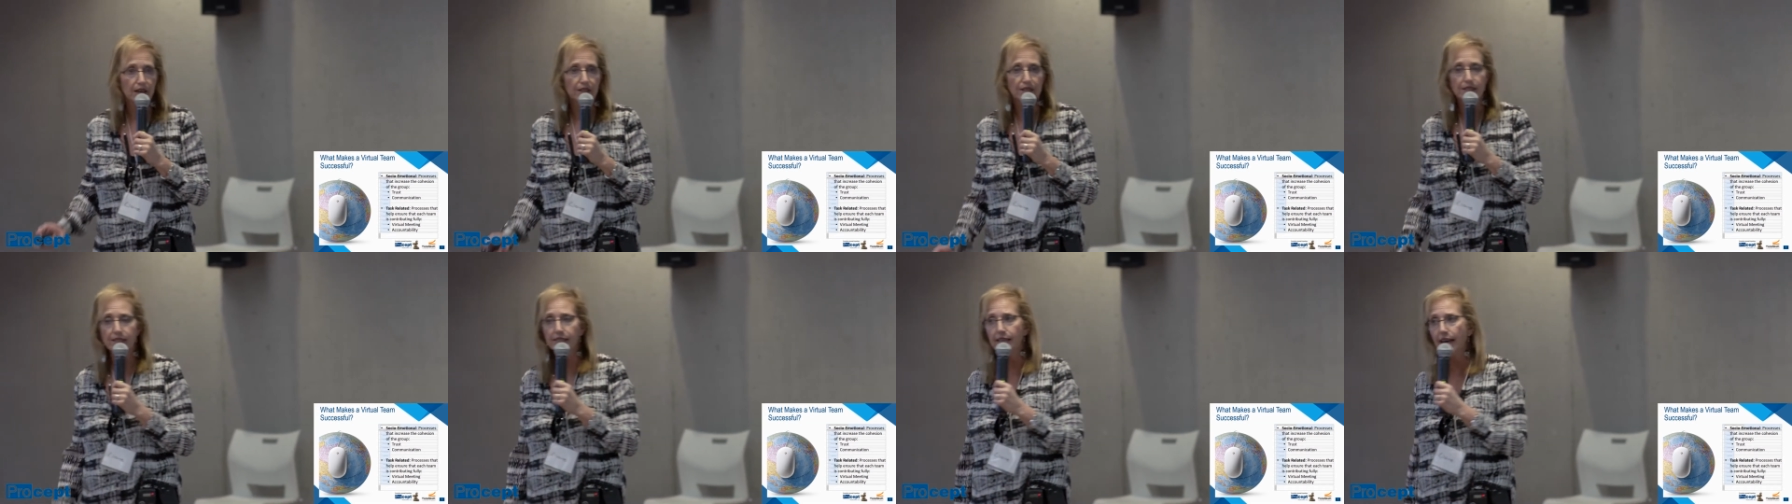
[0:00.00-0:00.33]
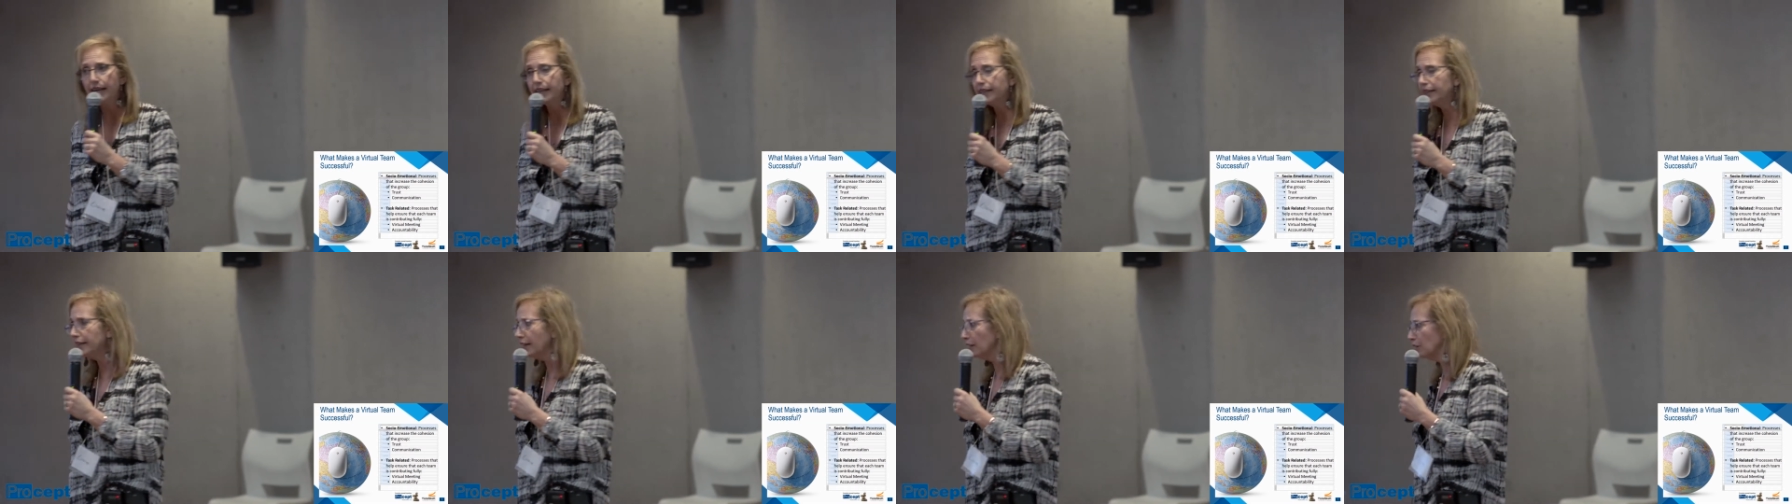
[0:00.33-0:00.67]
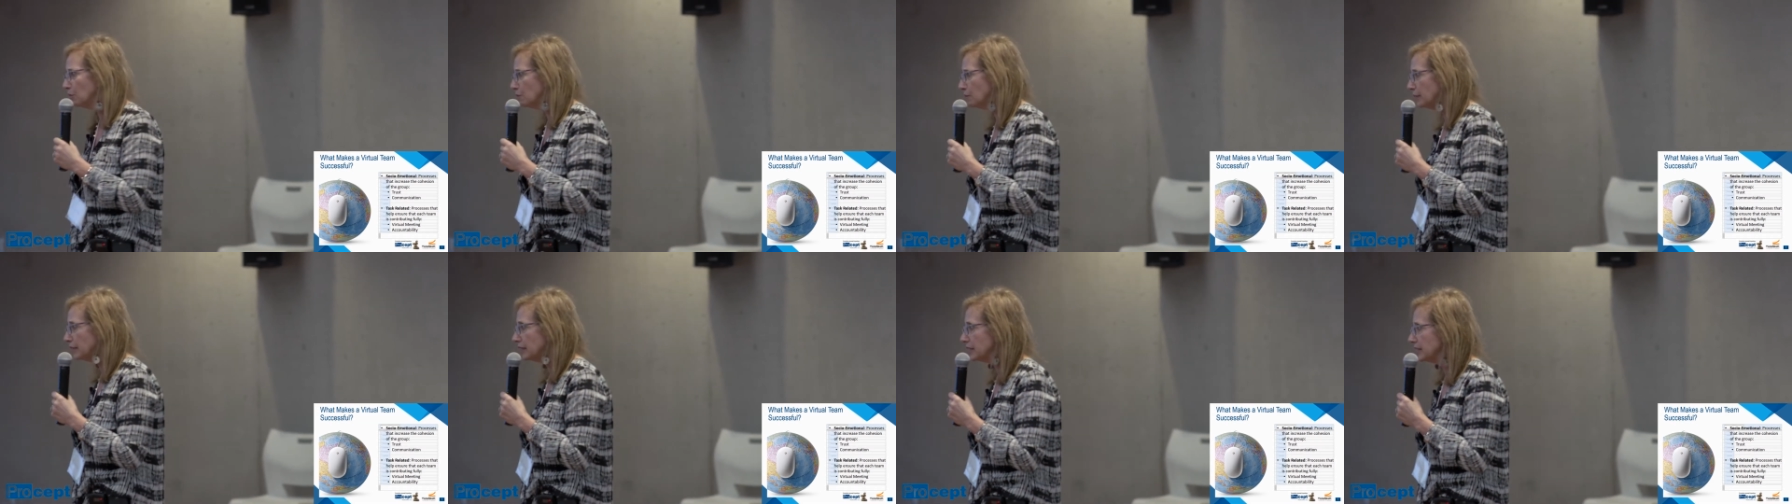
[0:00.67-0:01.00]
The second
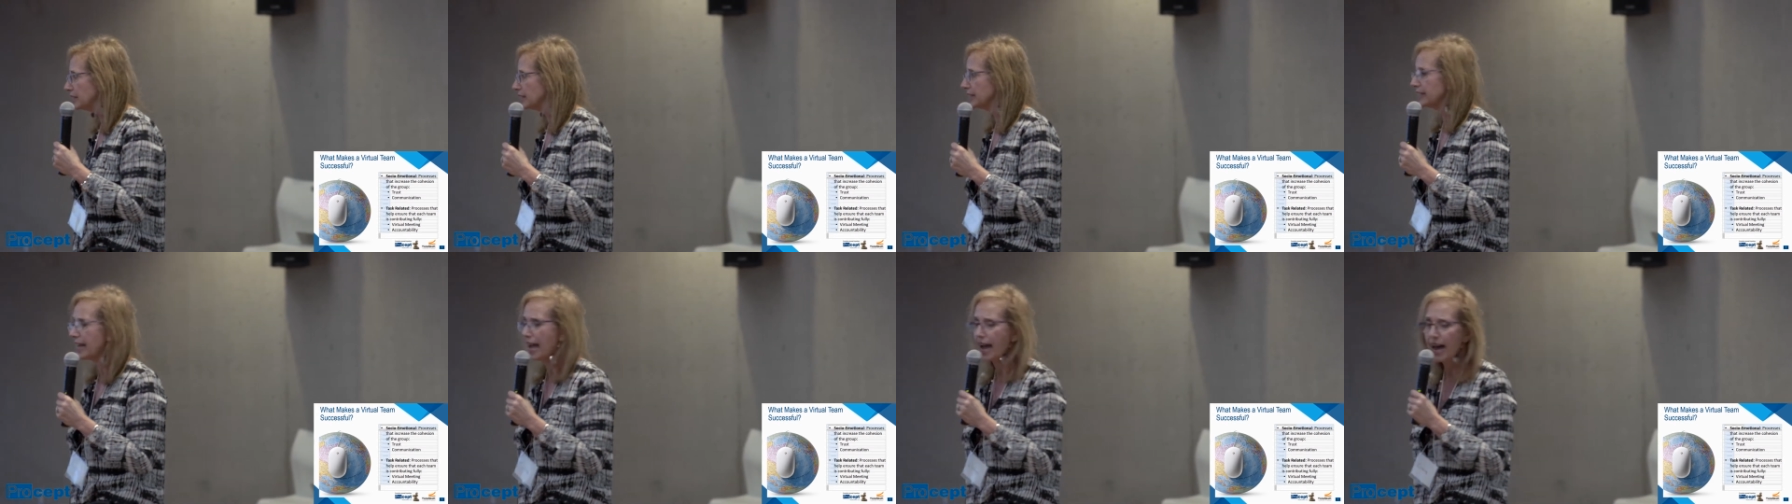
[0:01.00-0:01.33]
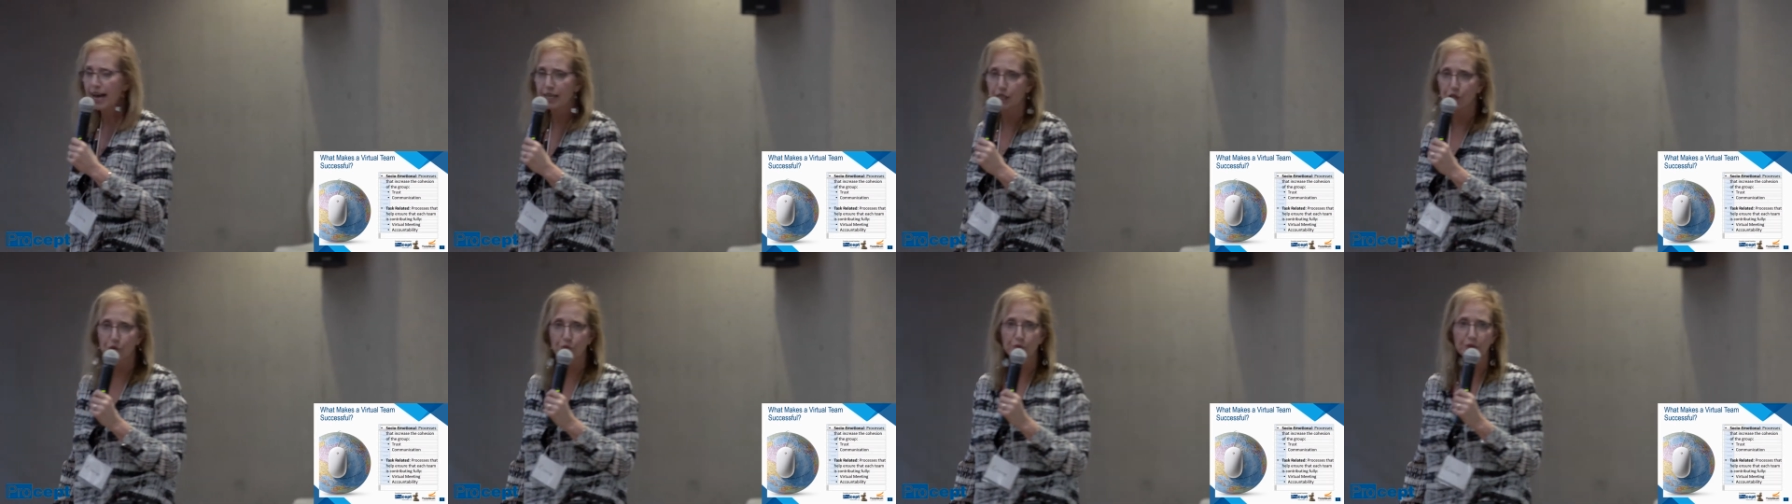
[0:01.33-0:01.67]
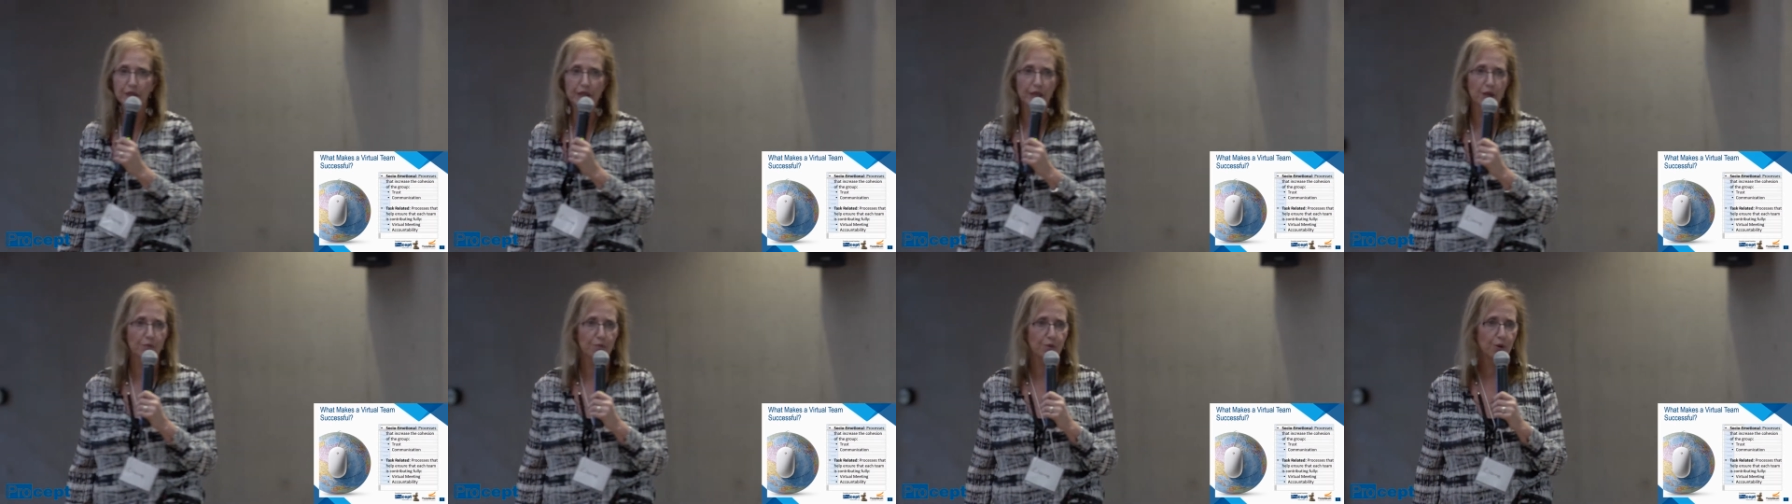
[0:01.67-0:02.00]
element is task
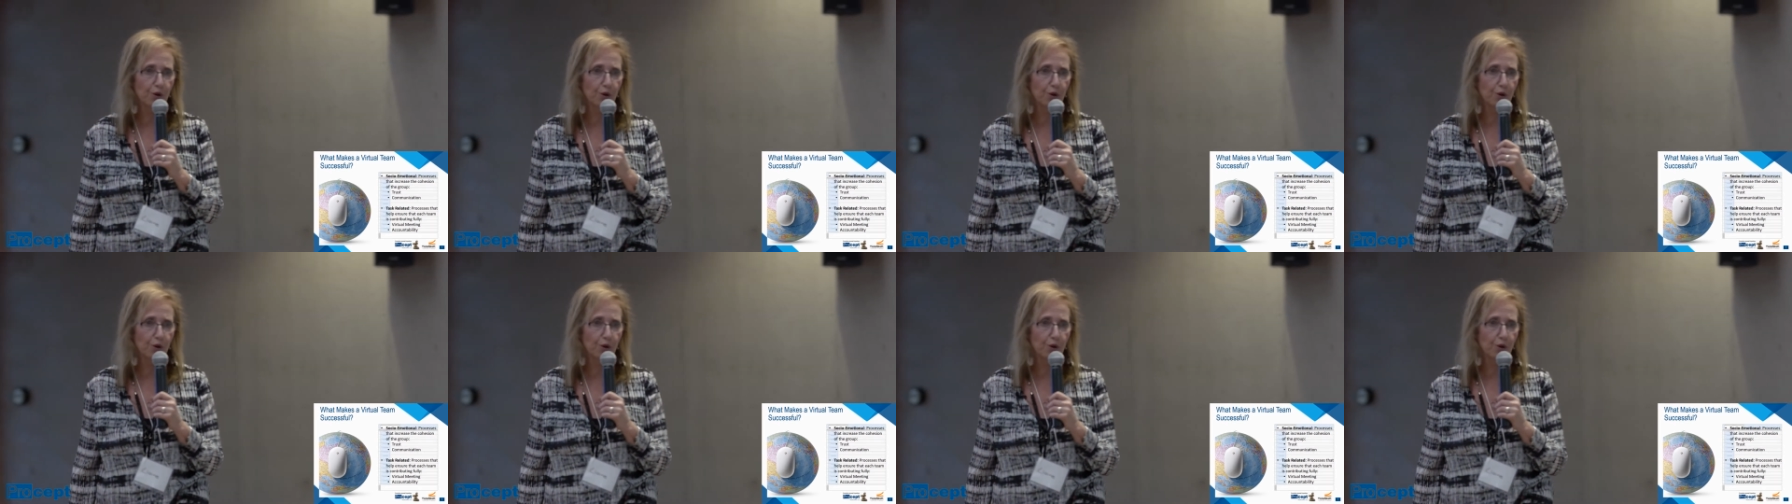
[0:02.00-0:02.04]
related